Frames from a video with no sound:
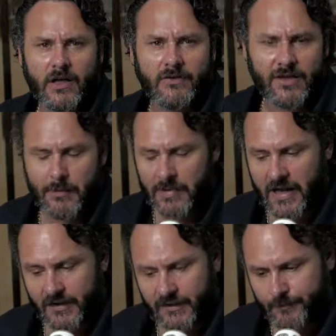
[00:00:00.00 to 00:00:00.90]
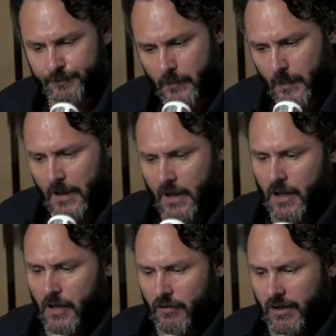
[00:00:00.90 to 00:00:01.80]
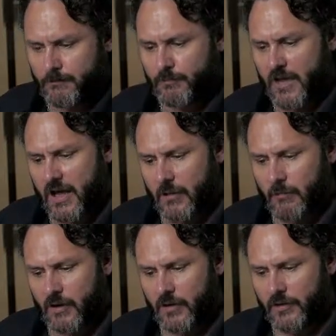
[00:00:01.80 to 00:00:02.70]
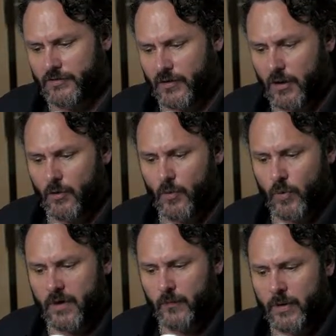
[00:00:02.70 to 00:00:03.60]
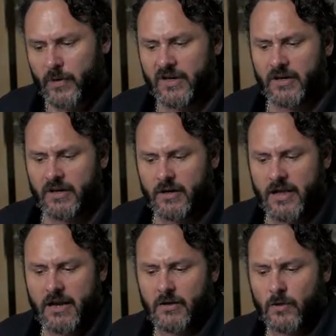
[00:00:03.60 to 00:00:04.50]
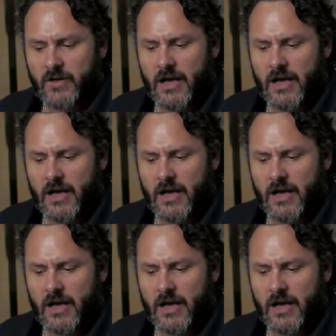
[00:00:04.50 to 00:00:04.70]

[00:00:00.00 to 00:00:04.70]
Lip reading: template. Right? So if we went in and had a look at our